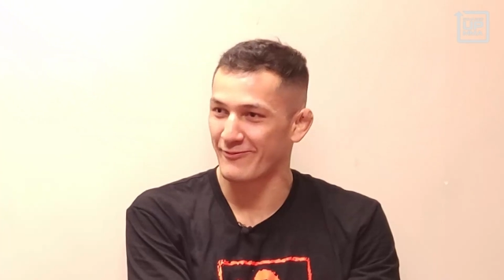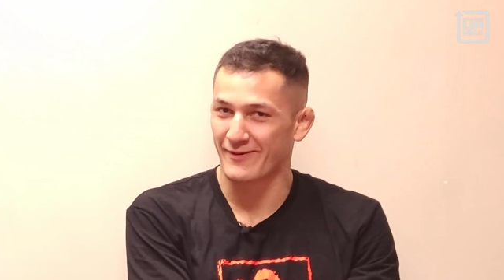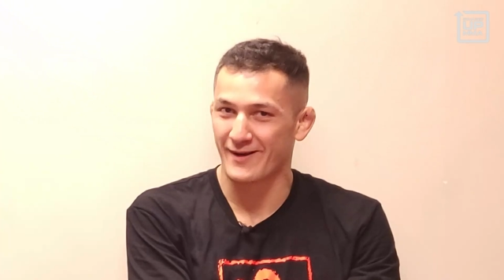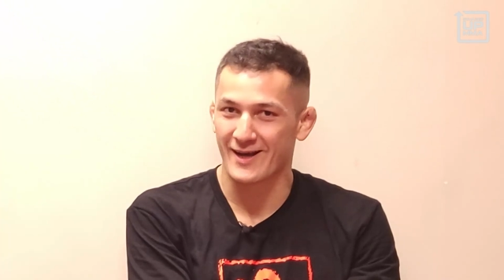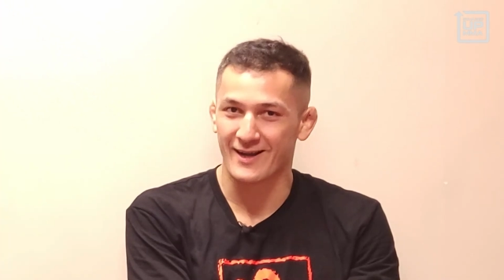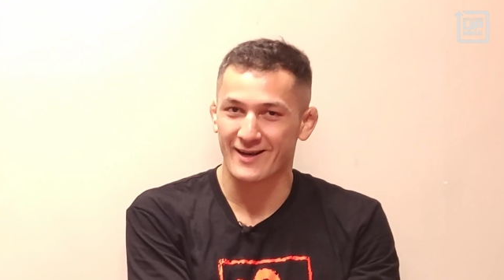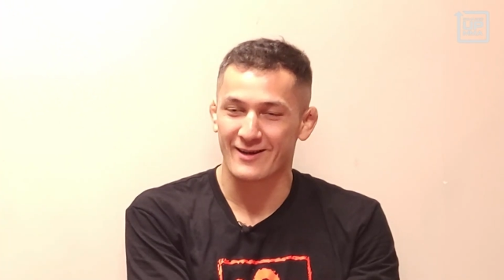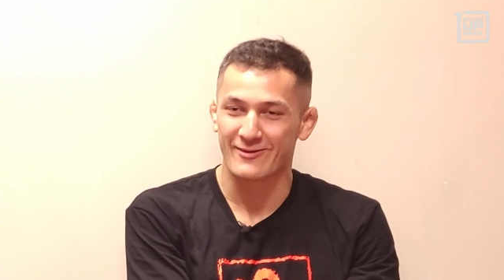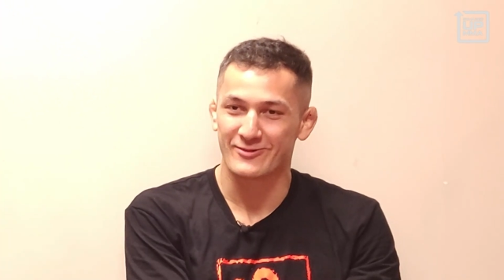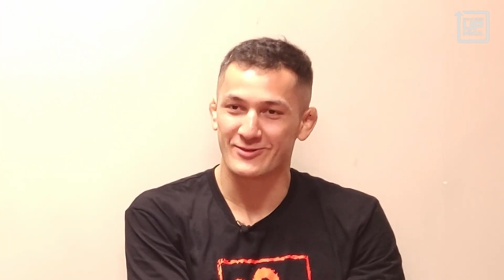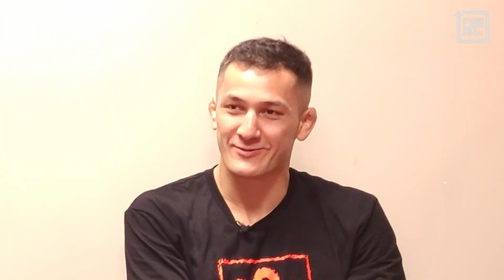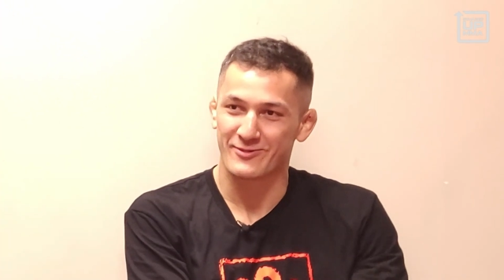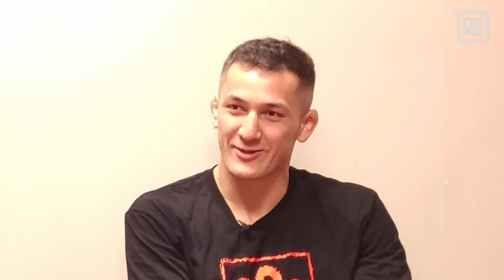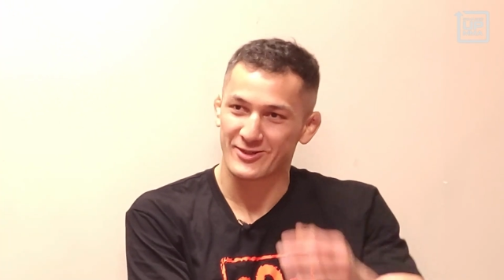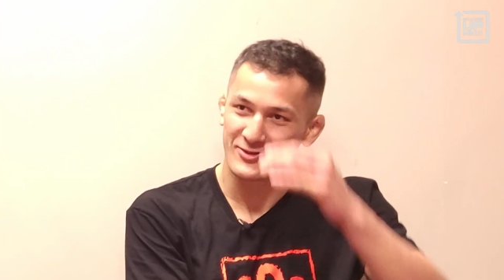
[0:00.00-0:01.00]
Did. Fuck, I
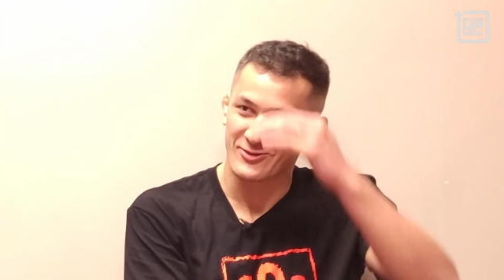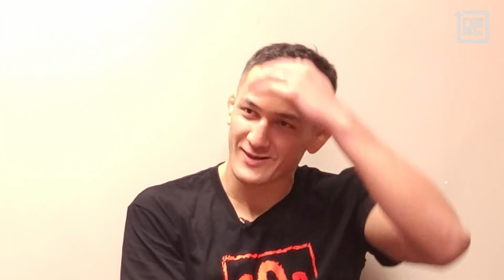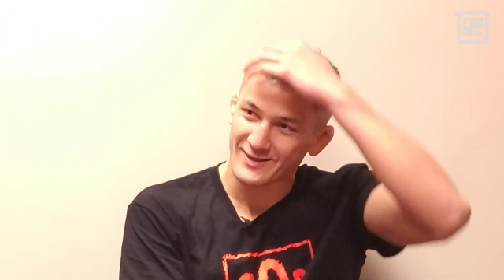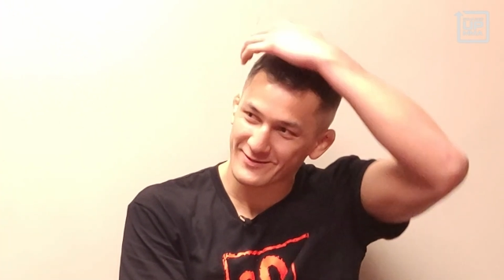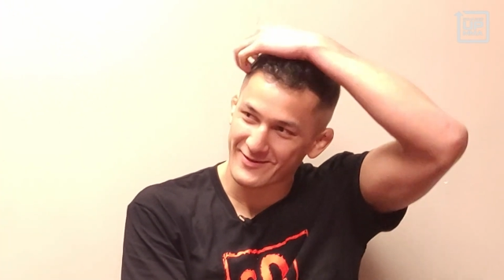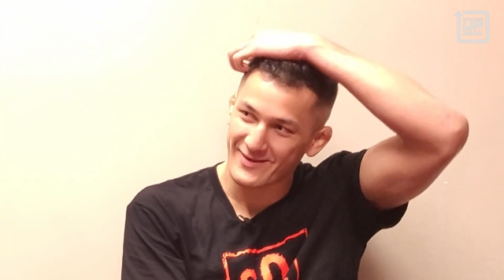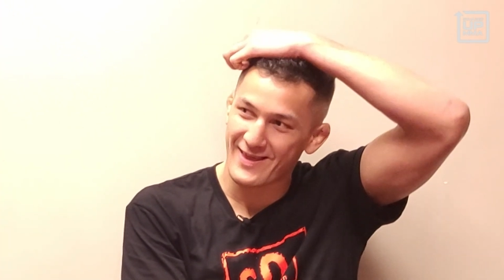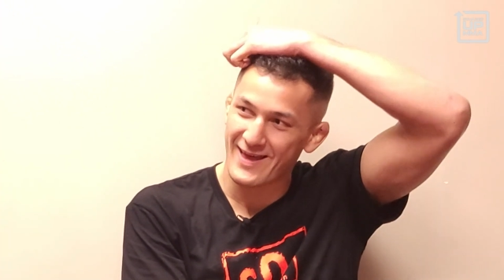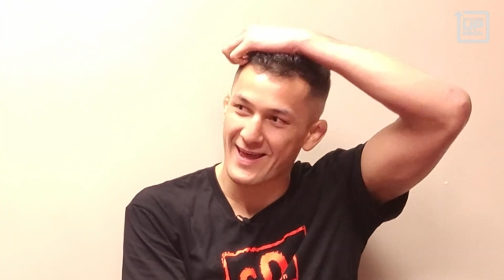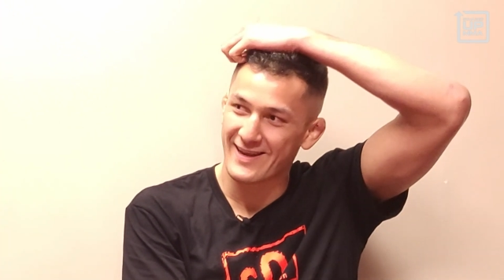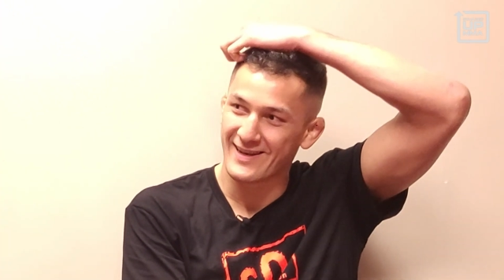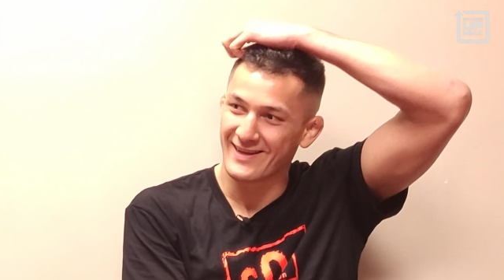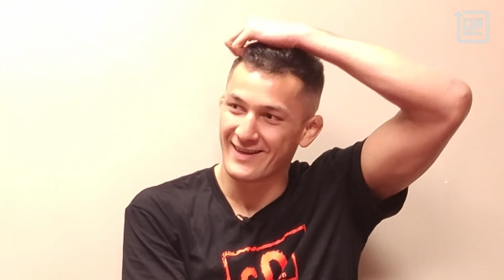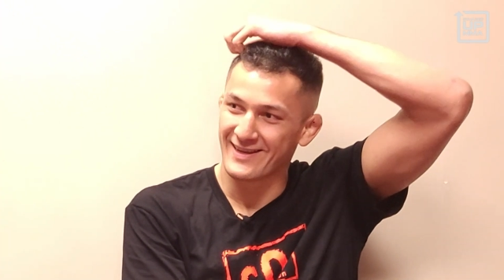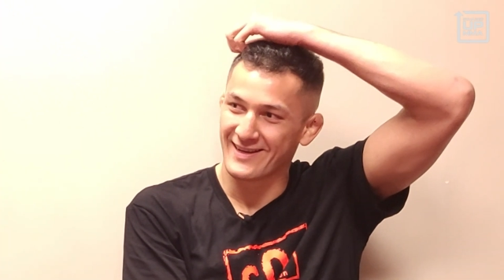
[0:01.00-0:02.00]
was pretty stressed for
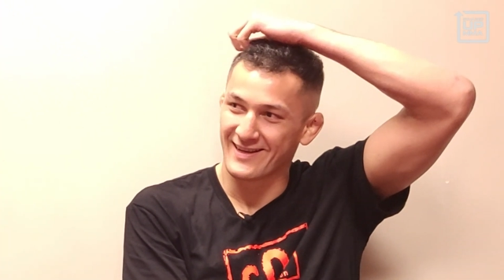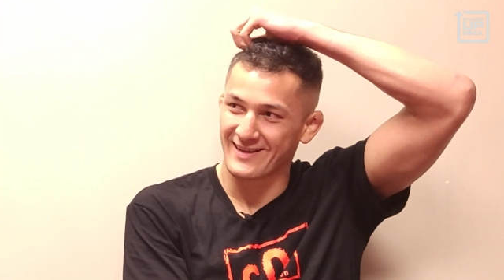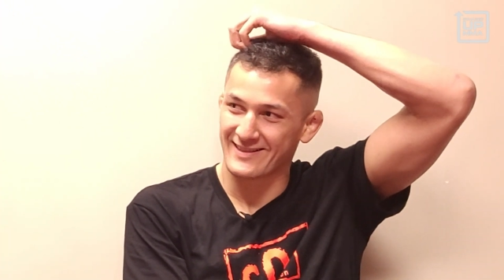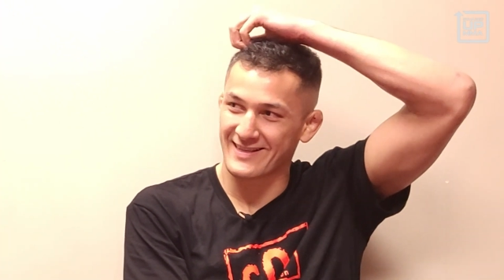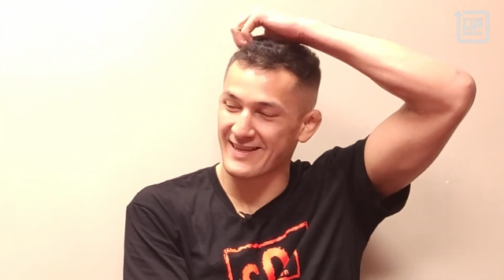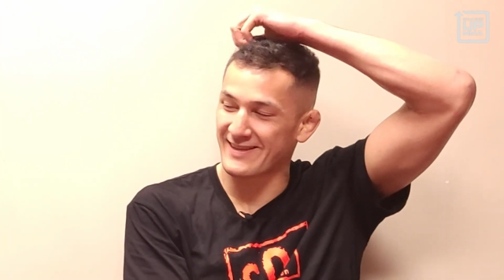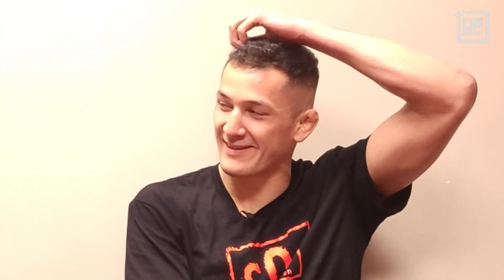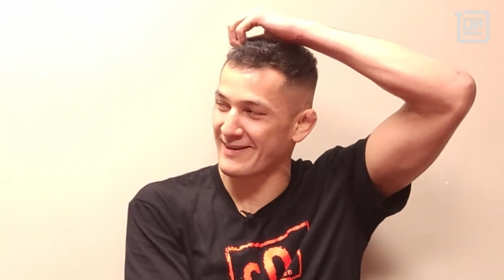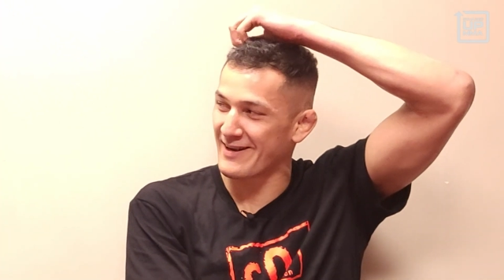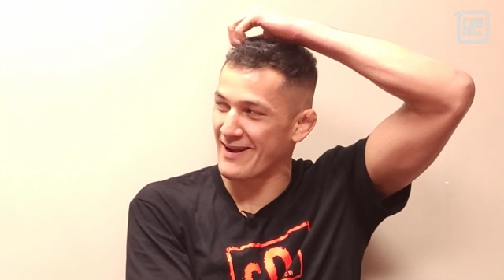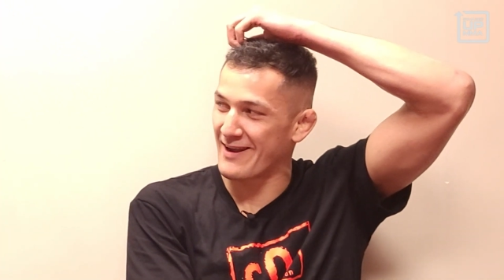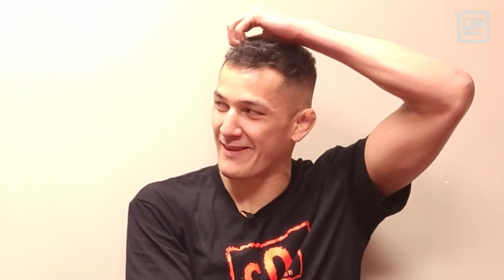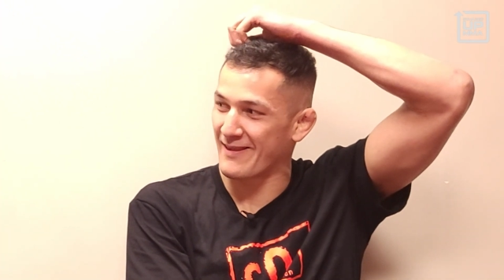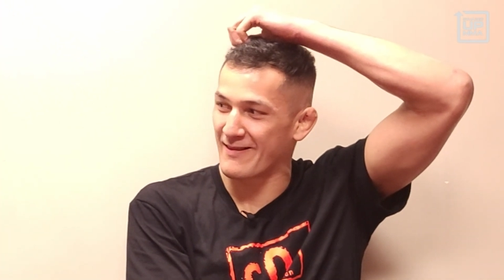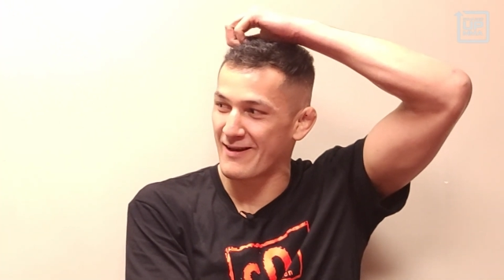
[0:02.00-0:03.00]
that because I hadn't done
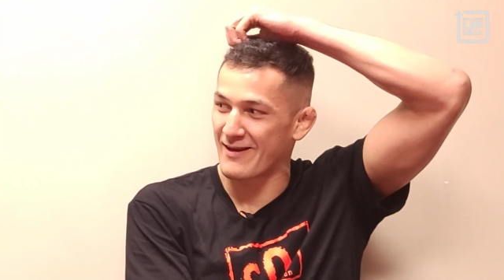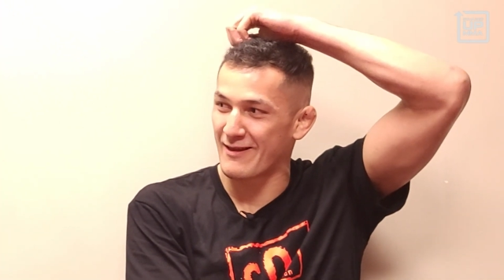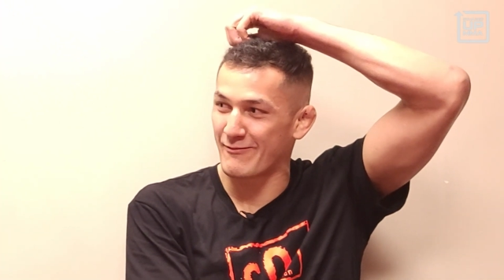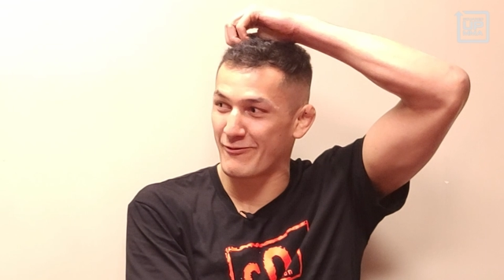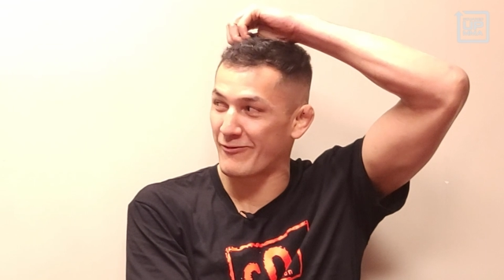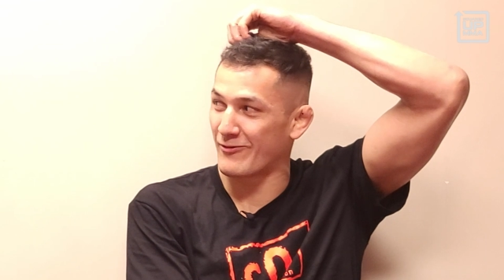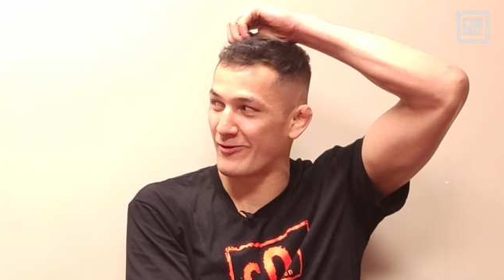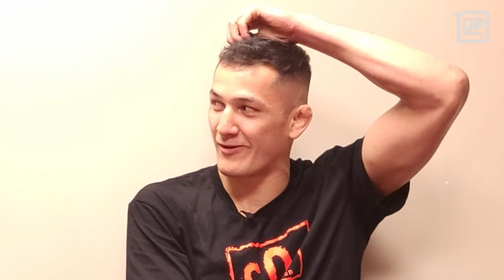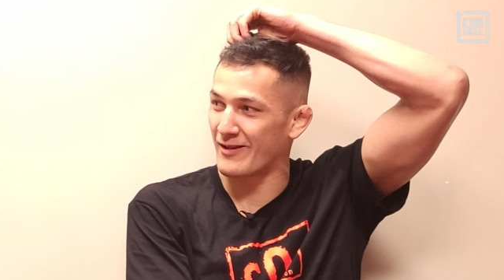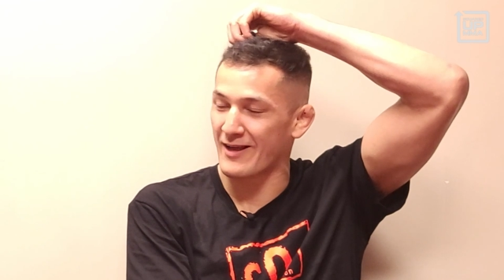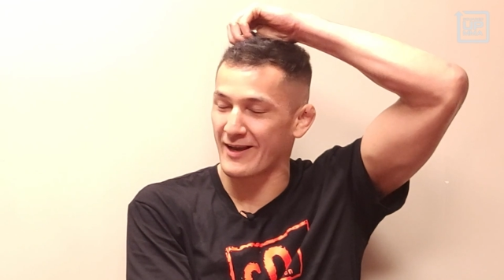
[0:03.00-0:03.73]
anything like that before.